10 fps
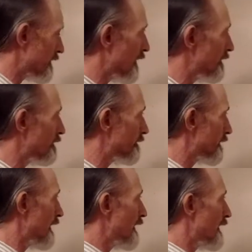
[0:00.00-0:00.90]
of
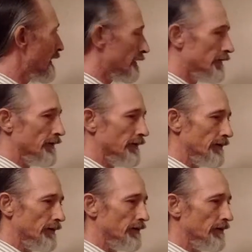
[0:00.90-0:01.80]

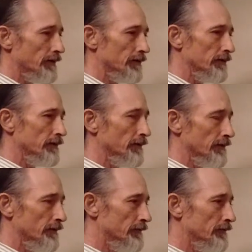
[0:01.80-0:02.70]
the
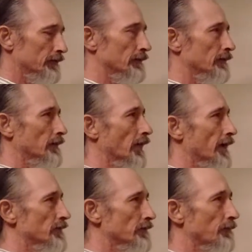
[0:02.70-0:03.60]

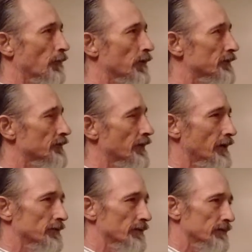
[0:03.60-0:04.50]
lines of force that
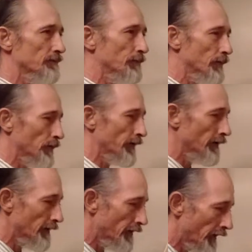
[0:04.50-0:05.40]
exist
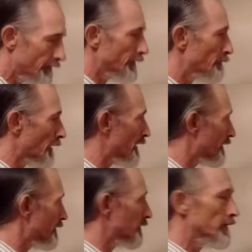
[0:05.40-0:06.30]
between every
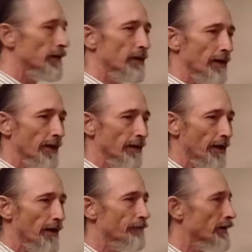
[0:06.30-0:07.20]
particle
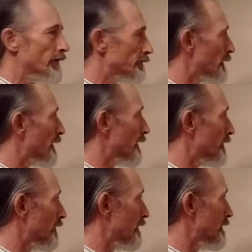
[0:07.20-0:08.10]
and every other
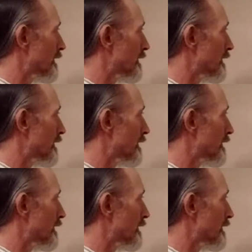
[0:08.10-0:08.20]
particle.